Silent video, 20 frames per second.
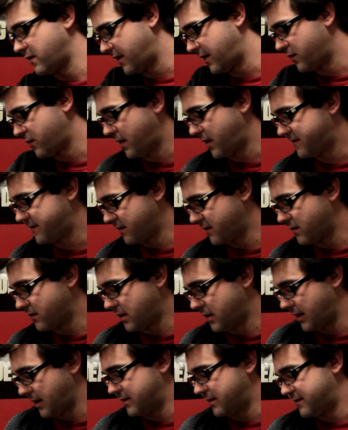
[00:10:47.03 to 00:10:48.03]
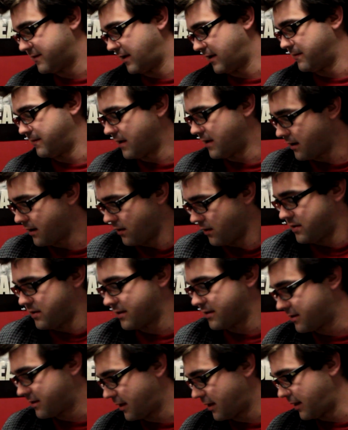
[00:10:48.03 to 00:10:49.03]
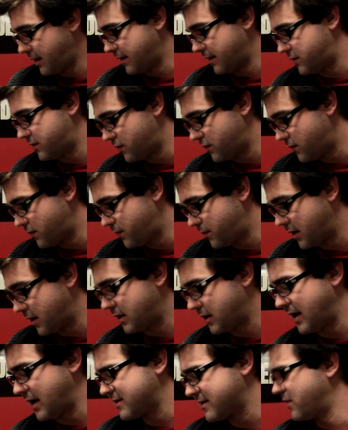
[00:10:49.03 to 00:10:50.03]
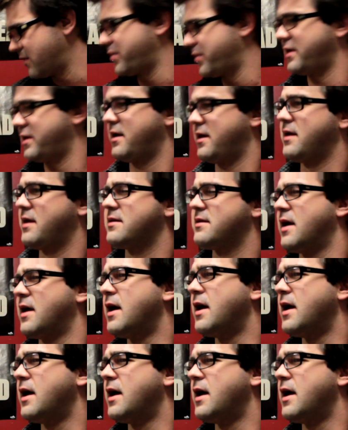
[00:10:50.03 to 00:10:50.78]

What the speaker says: That's why I still collect these games. Not only just because I like to be a collector, but it,